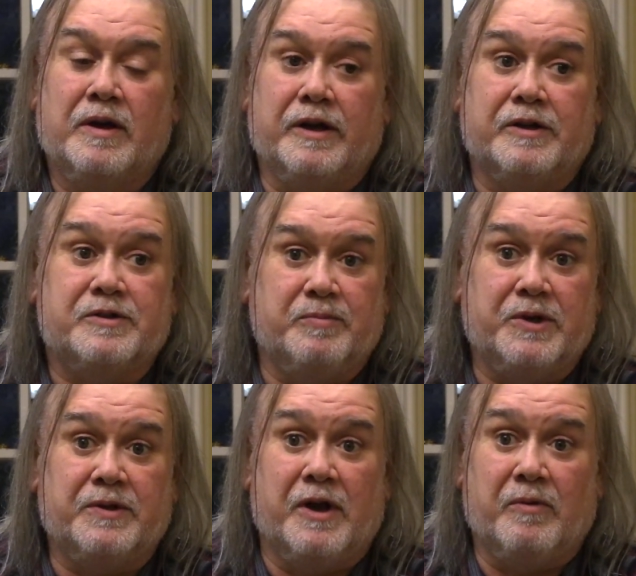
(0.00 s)
And it's
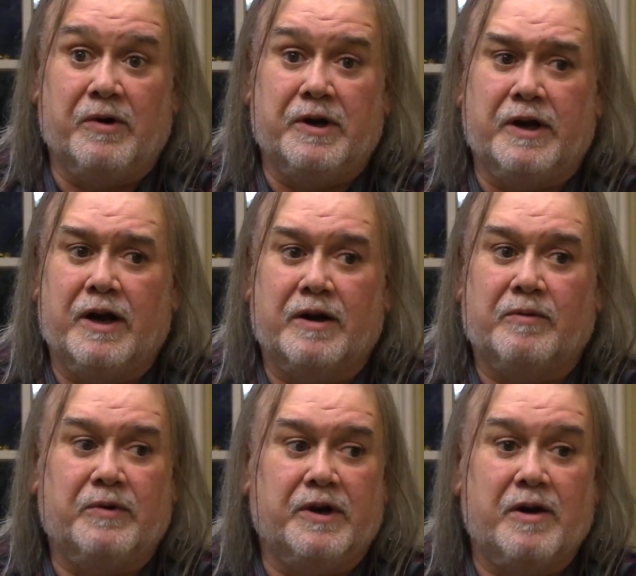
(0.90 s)
been that way.
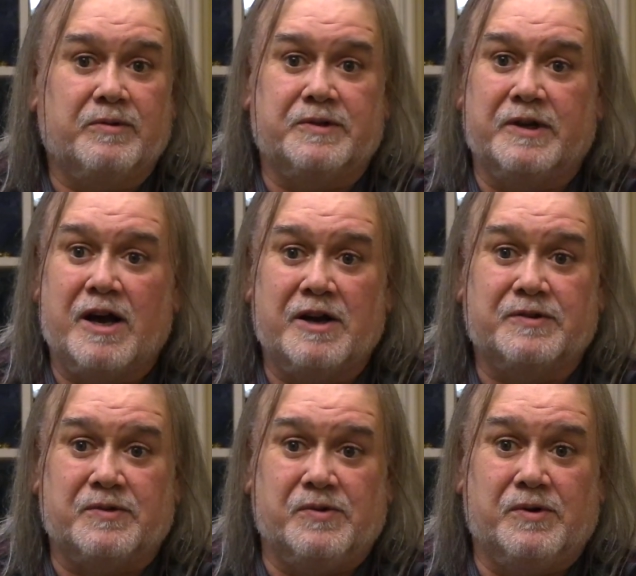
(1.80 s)
When I was in high
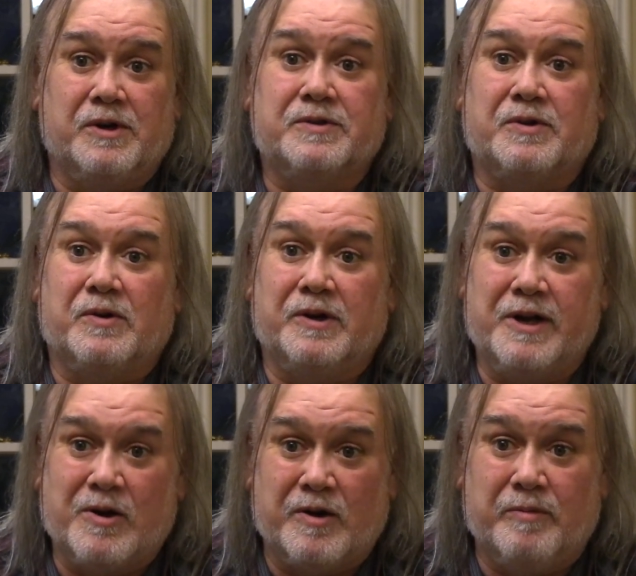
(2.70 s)
school, I started
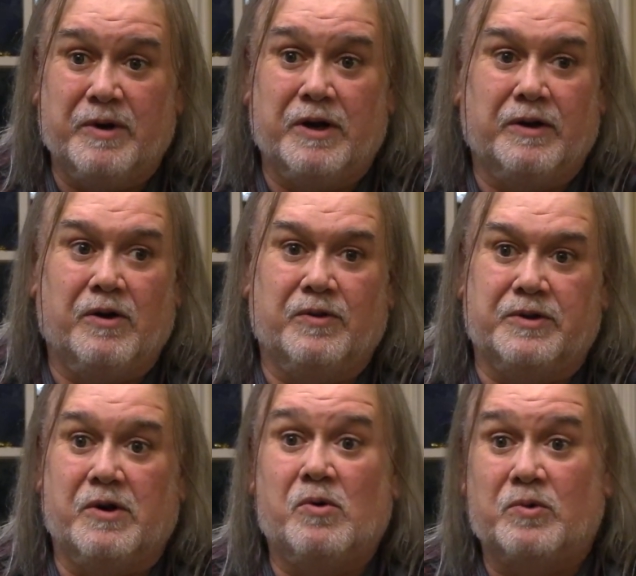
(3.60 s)
hearing about all
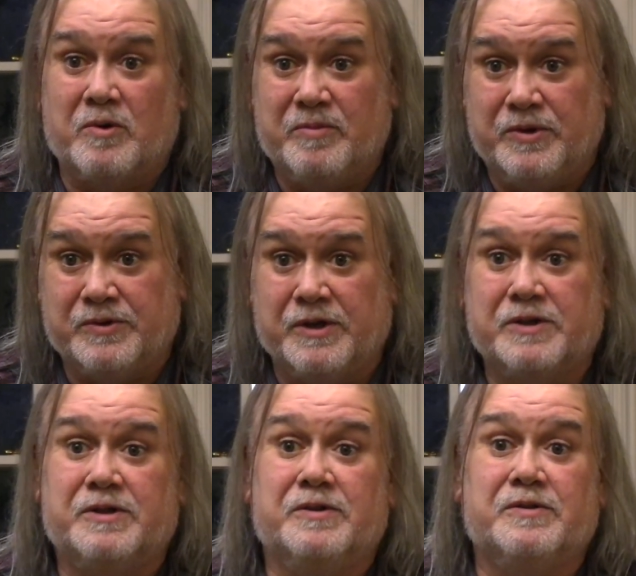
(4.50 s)
the older
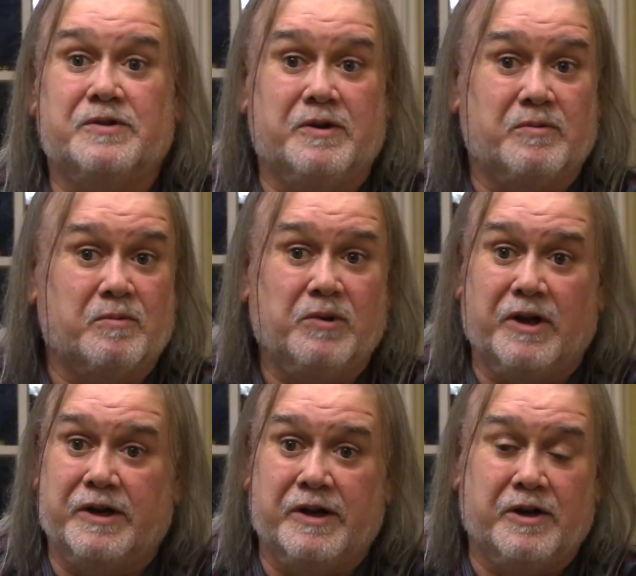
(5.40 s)
musicians that were
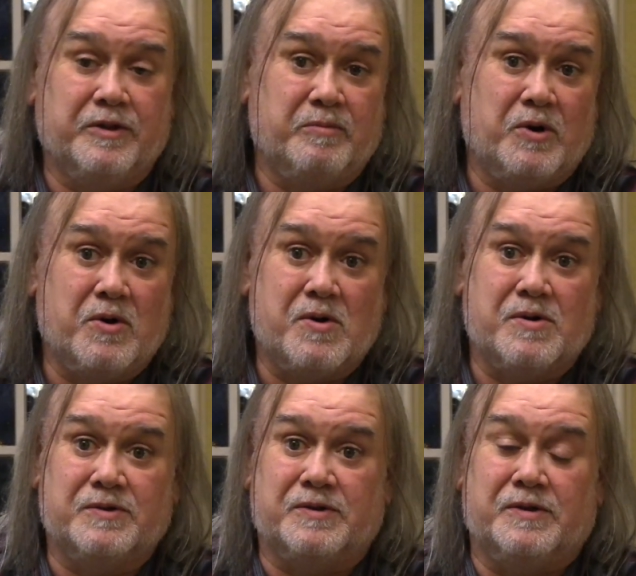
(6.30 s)
playing out in the
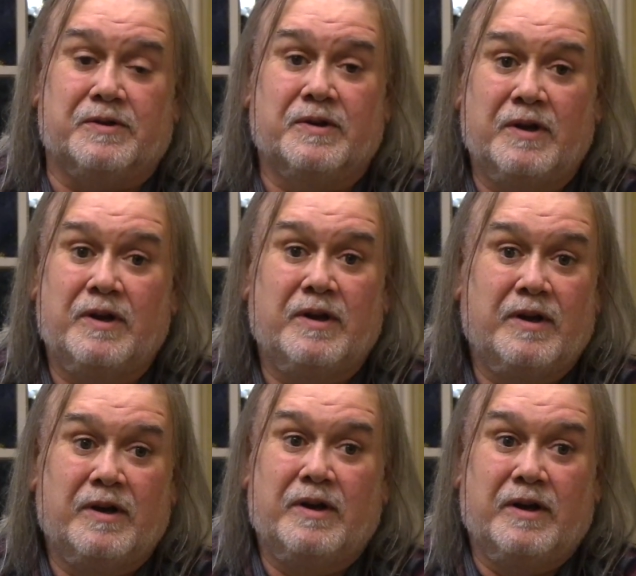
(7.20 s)
bars.
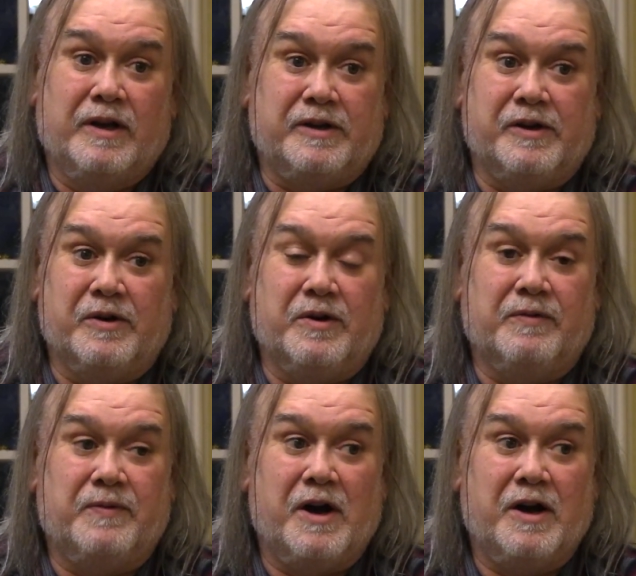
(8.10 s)
And,
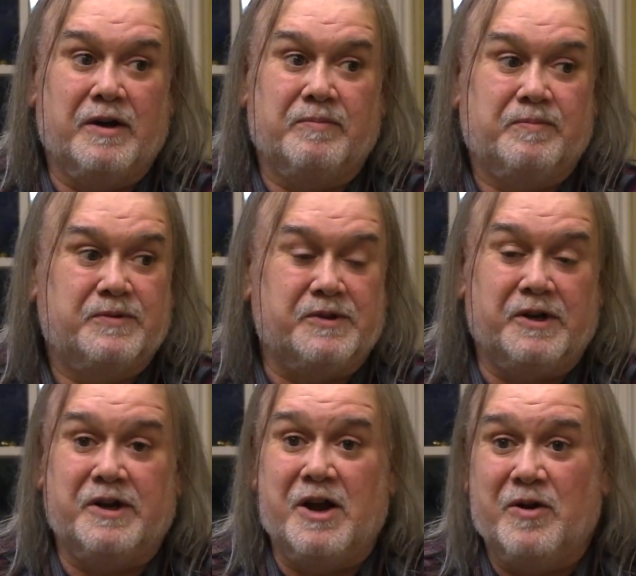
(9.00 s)
if I
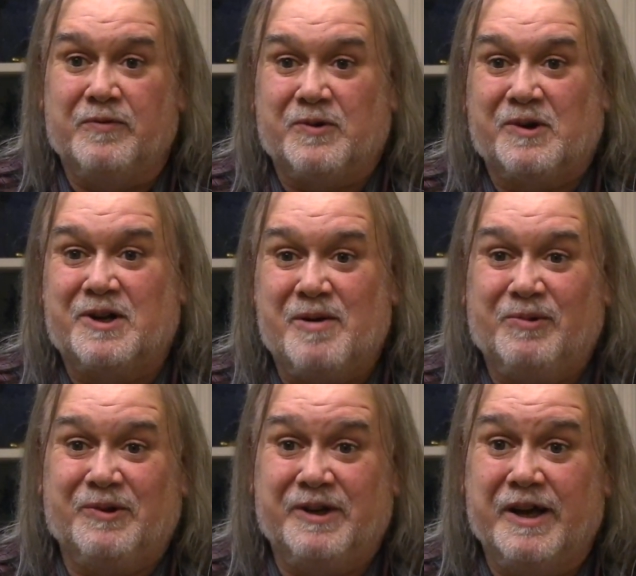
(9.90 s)
sit down for a
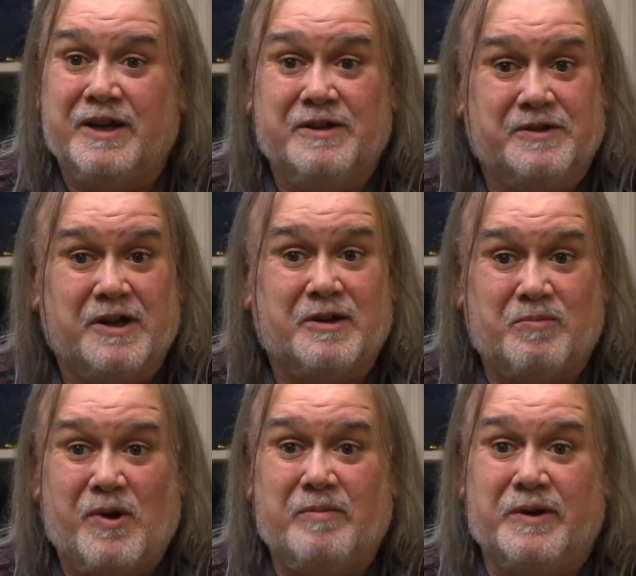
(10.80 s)
couple of days, I could
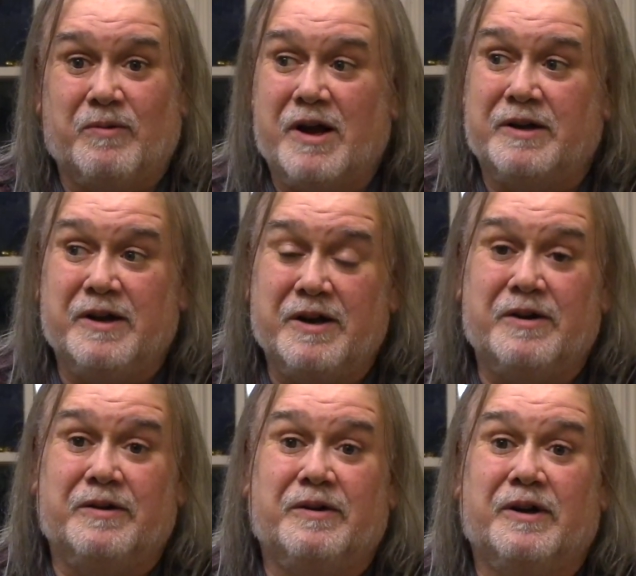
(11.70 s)
probably write
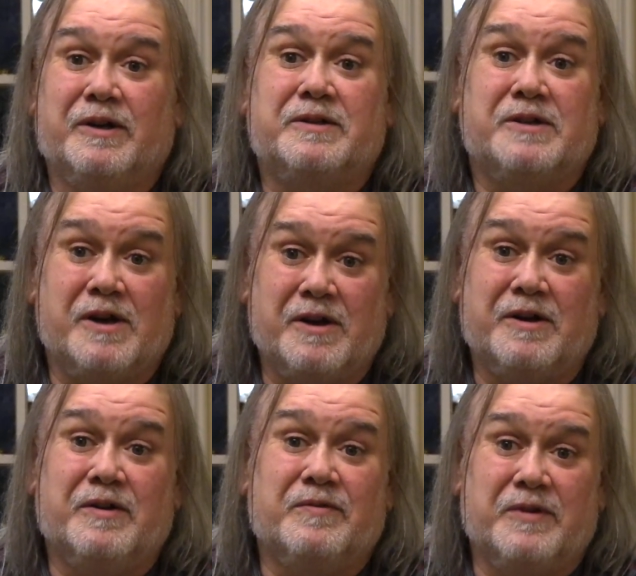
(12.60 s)
down a
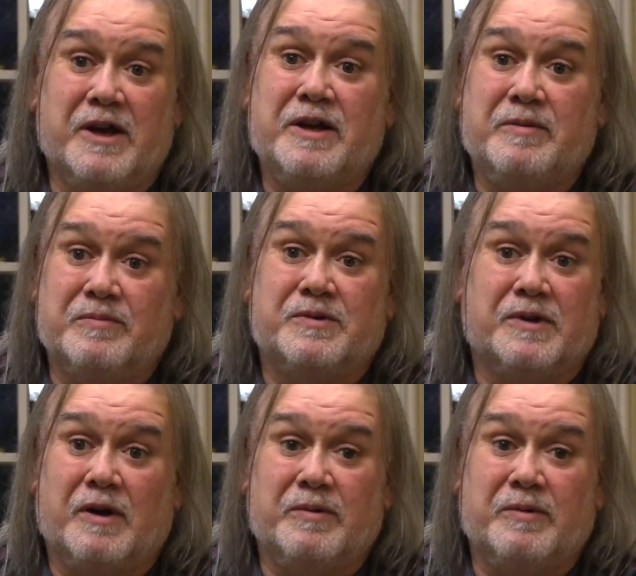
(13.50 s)
ton of names.